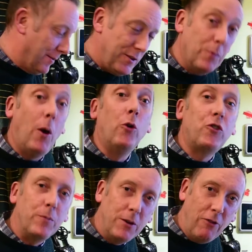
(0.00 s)

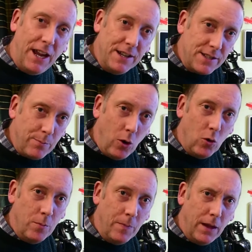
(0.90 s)
supposed to be read as a poem.